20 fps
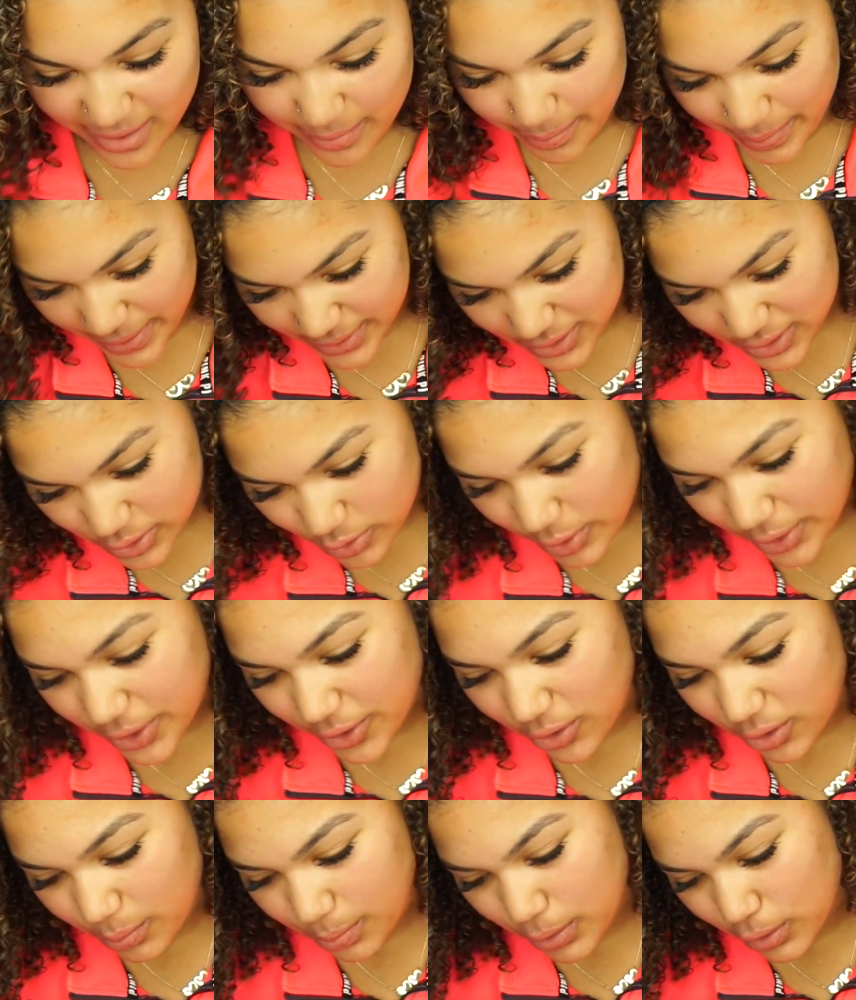
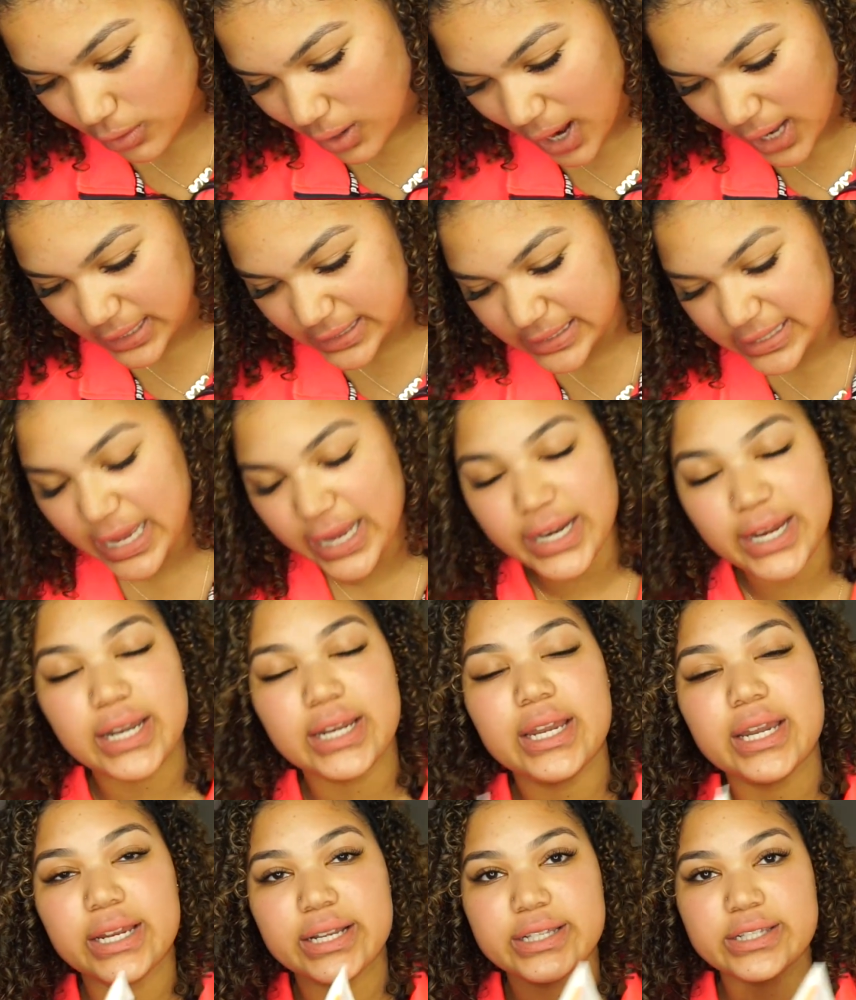benzoyl peroxide,
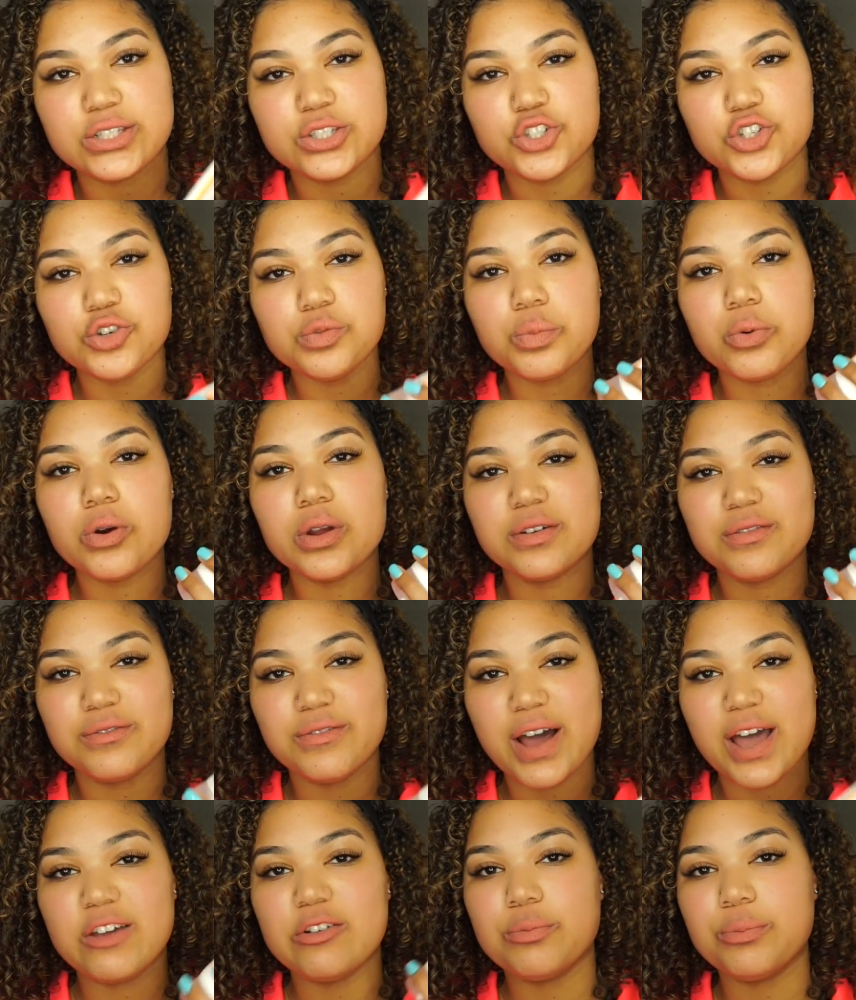and it is
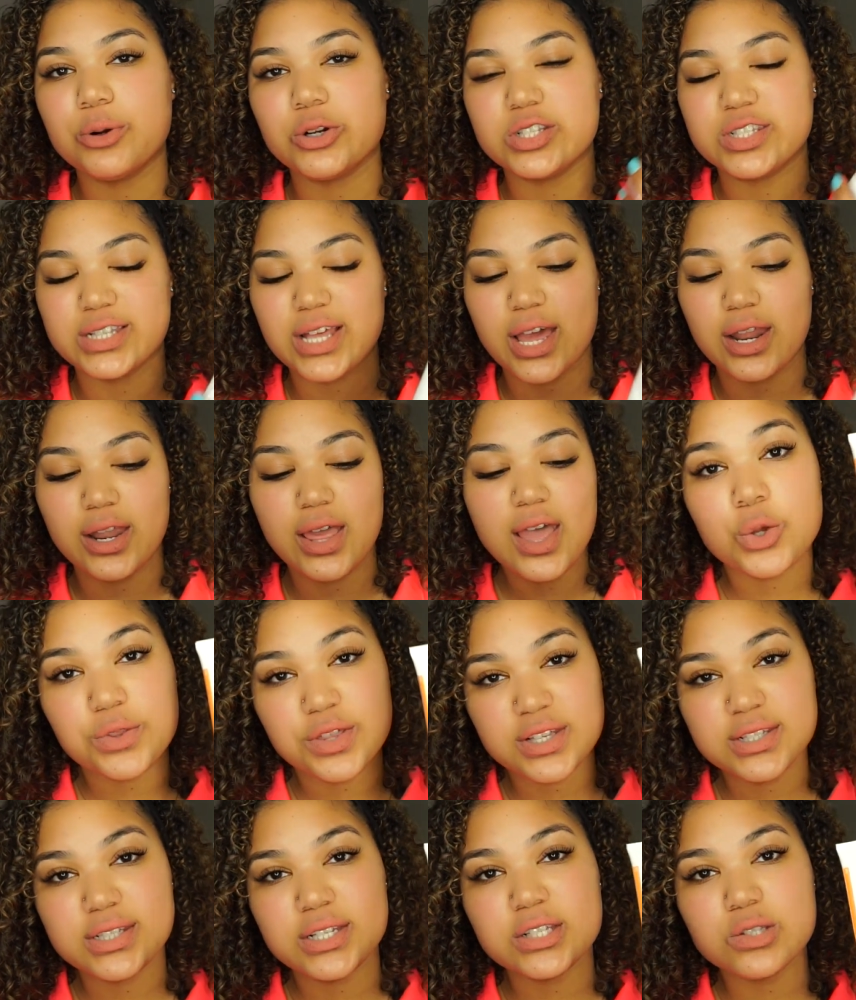2.5%. So
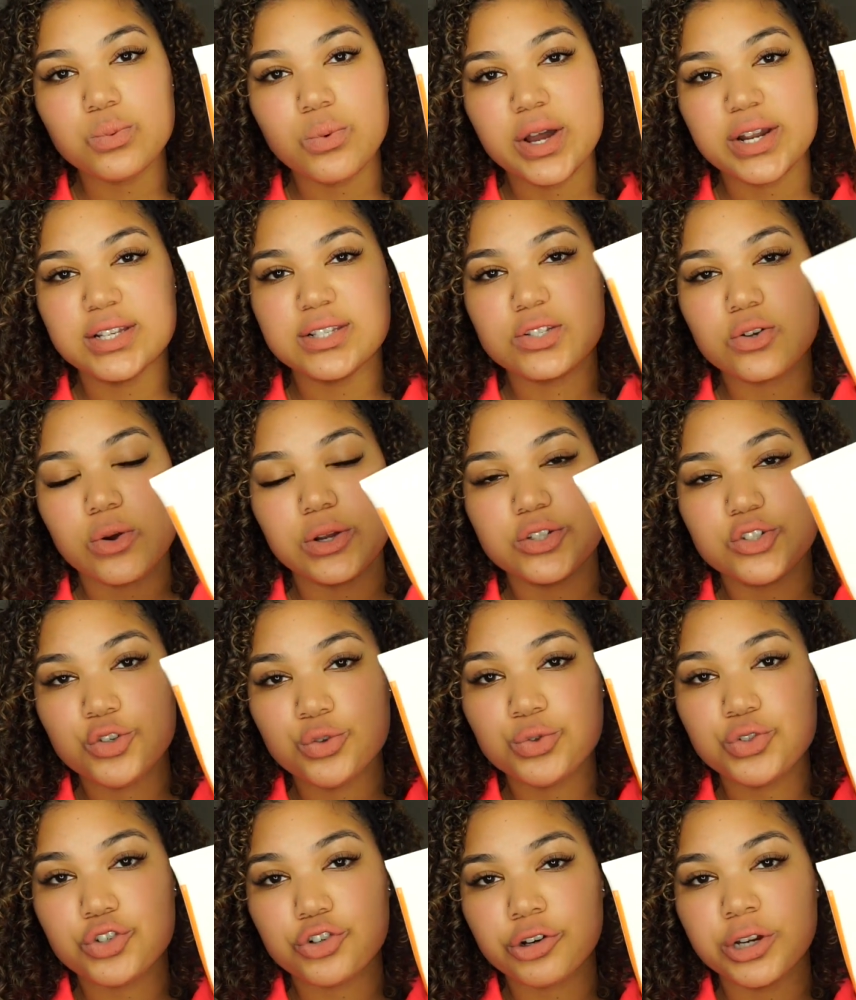this is what is going
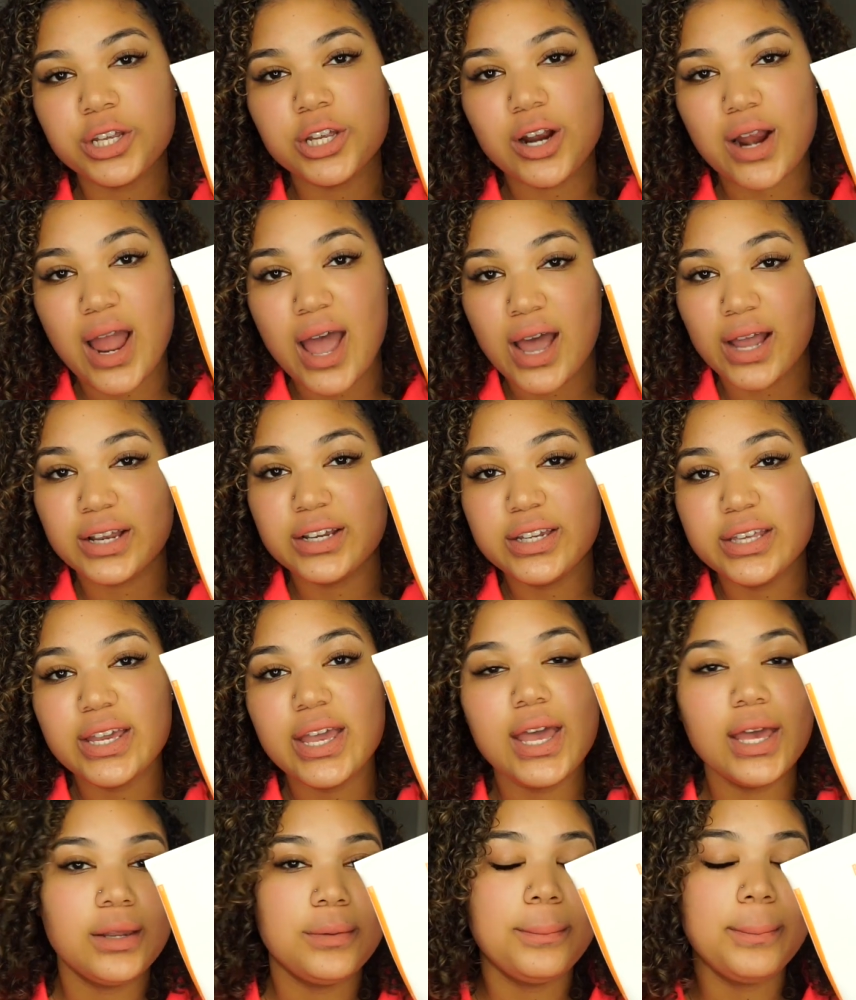to treat your
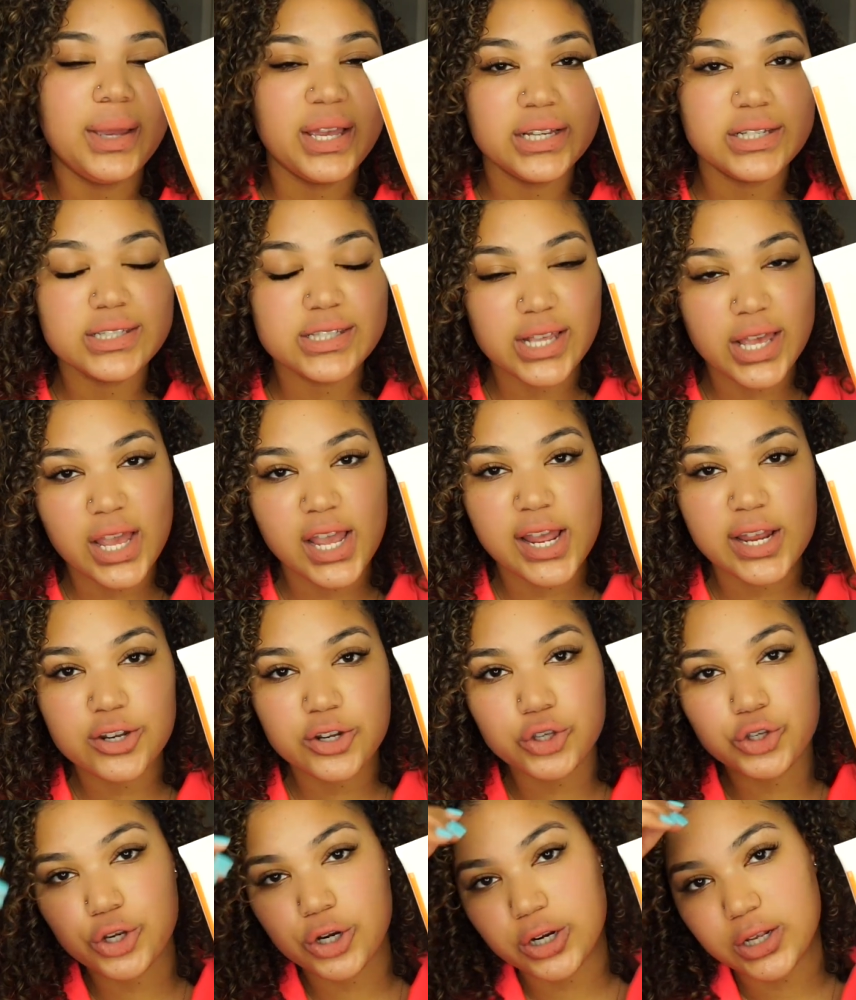acne and
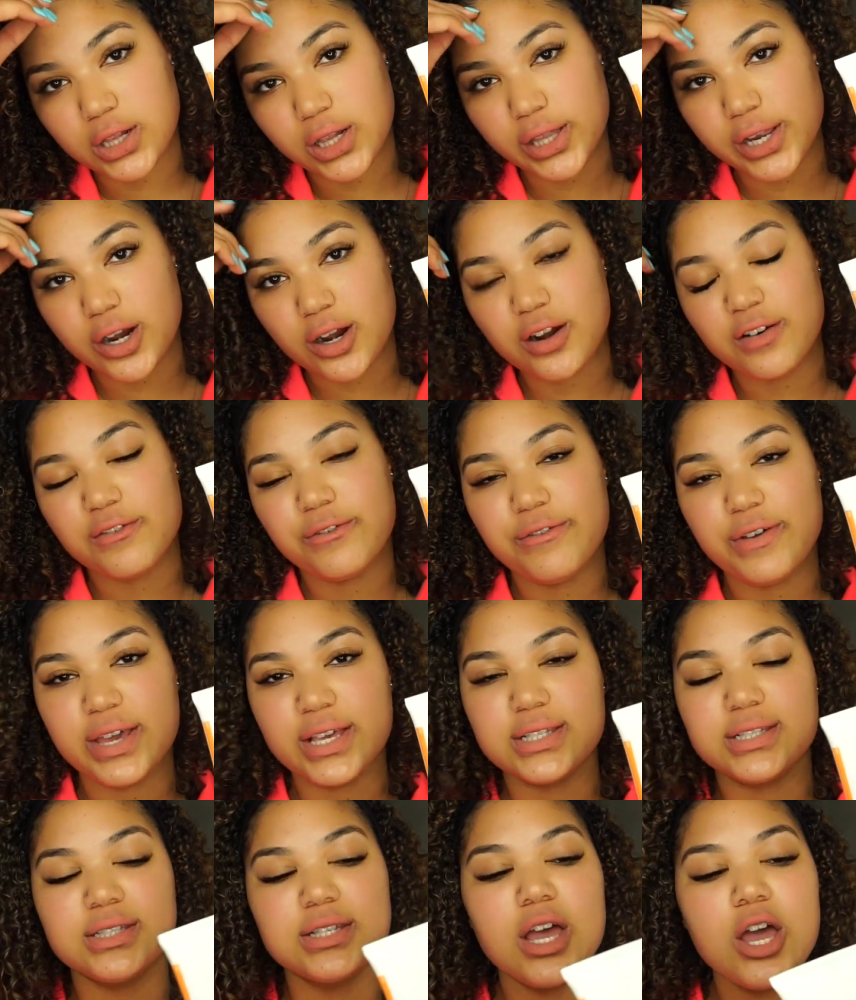maintain your clear
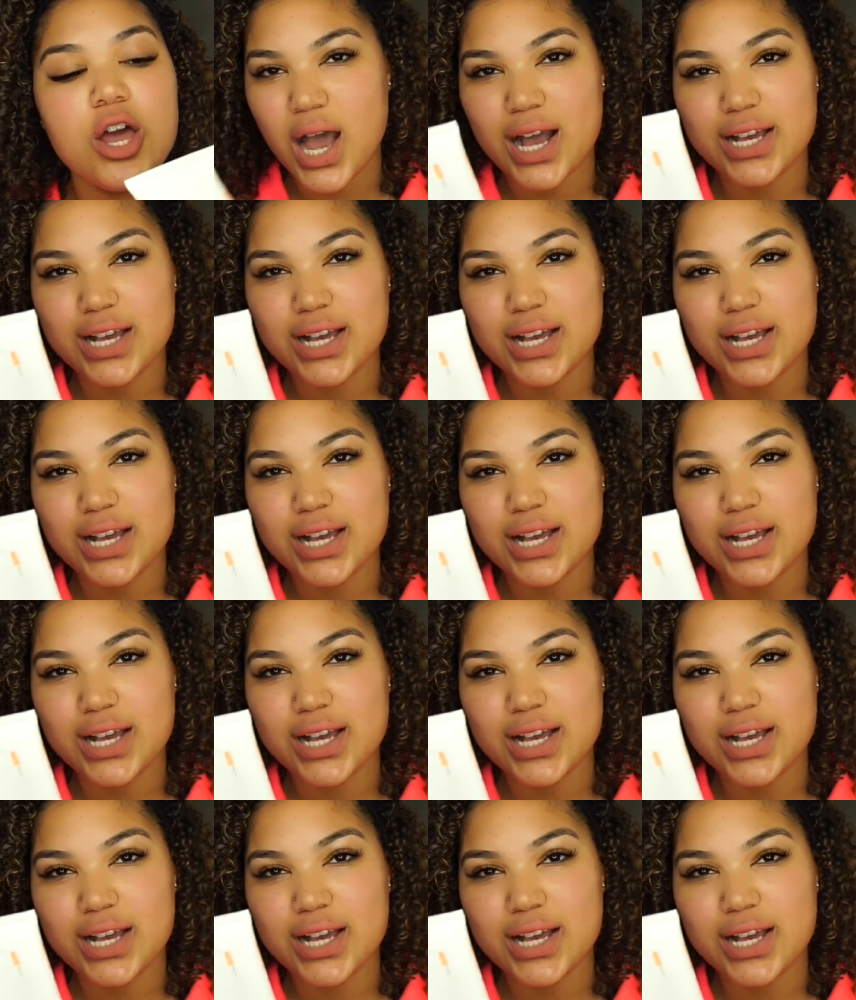face.